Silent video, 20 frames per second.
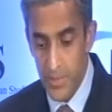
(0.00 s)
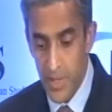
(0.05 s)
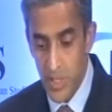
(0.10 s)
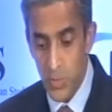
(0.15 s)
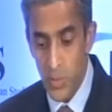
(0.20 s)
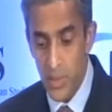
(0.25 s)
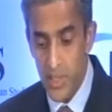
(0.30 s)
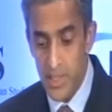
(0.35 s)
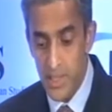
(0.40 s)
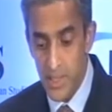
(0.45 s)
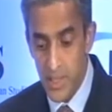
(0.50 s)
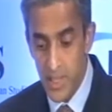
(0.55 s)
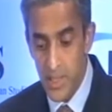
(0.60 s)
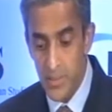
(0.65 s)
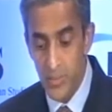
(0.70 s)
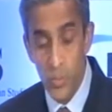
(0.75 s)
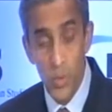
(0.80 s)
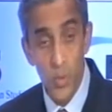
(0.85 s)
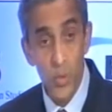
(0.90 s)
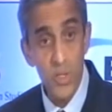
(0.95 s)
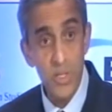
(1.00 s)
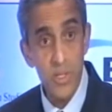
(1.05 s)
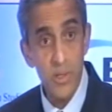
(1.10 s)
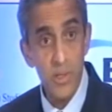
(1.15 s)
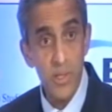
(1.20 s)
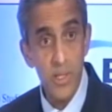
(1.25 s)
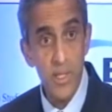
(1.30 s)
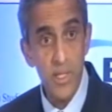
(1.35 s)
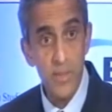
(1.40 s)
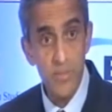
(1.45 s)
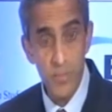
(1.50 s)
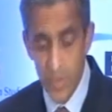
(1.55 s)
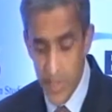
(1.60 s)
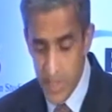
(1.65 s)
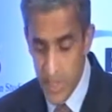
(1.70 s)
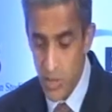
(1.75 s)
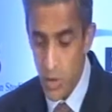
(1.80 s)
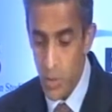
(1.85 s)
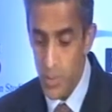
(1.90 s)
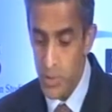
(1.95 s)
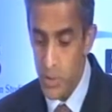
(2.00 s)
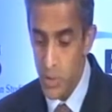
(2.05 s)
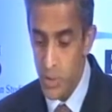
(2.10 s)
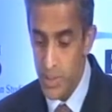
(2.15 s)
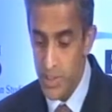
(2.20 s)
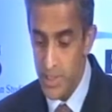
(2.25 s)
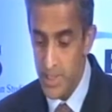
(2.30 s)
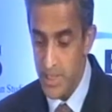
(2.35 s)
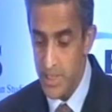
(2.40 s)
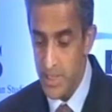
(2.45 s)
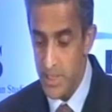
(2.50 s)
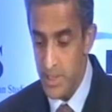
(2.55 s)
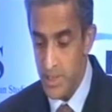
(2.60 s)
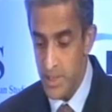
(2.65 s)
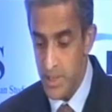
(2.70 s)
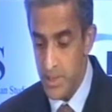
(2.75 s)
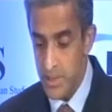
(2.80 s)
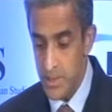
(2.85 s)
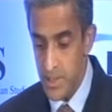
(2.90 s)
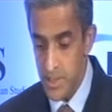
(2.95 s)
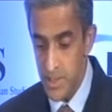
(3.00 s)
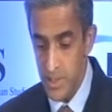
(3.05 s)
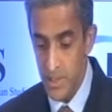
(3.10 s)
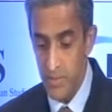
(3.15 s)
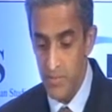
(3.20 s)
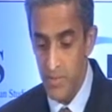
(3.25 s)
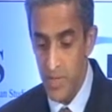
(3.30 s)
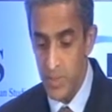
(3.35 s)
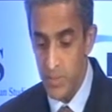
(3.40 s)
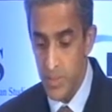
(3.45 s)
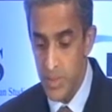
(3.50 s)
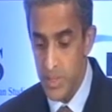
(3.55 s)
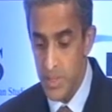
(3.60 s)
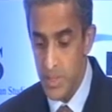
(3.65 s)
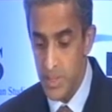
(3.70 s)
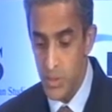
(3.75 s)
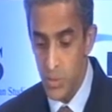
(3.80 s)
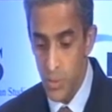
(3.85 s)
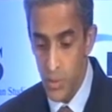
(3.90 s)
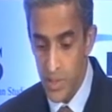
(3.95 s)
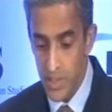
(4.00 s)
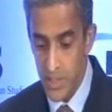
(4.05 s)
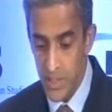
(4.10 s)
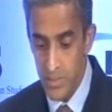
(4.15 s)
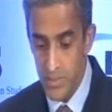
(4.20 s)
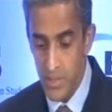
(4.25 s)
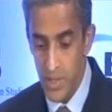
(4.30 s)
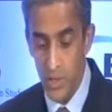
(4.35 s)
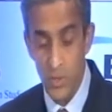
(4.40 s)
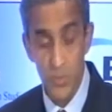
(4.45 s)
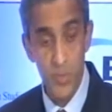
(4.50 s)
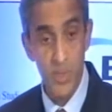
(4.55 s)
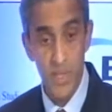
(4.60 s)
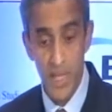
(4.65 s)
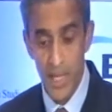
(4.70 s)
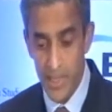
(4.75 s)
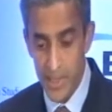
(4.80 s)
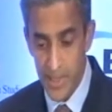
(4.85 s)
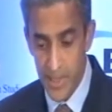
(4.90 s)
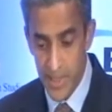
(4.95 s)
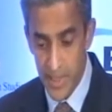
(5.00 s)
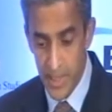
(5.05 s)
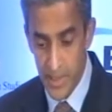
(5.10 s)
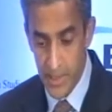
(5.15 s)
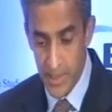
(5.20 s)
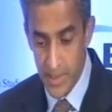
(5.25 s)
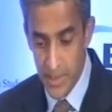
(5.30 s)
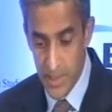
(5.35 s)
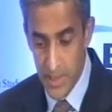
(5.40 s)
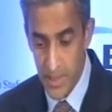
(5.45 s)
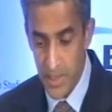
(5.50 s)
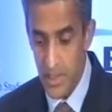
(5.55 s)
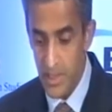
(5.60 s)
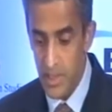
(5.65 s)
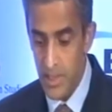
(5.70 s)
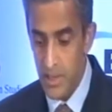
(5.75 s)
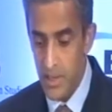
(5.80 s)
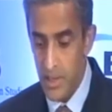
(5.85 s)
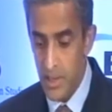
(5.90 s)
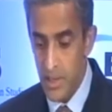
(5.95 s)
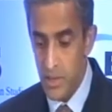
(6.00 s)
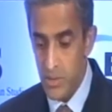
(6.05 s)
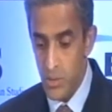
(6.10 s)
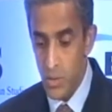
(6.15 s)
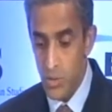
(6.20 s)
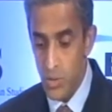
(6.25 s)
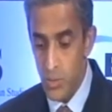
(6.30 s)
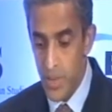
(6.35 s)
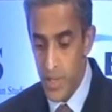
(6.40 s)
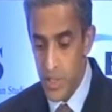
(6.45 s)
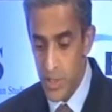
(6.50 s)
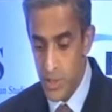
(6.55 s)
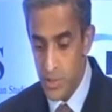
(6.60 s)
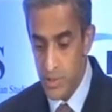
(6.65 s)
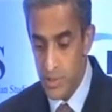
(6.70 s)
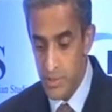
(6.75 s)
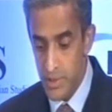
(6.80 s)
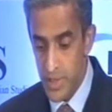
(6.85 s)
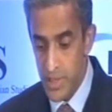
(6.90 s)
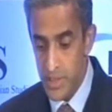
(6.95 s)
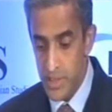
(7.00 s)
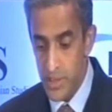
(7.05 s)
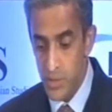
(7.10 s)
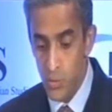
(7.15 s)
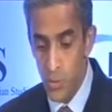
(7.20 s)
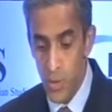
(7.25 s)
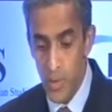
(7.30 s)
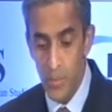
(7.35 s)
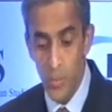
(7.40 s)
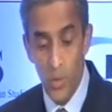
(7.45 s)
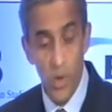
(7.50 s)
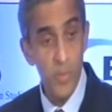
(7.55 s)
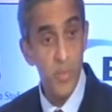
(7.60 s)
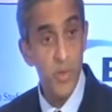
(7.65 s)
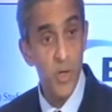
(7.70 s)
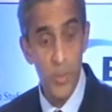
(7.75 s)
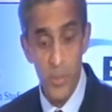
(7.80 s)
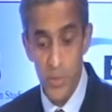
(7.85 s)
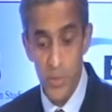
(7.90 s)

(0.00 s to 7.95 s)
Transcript: This will in turn boost business opportunities such as investments in tourism and hospitality sectors, not to mention creating new employment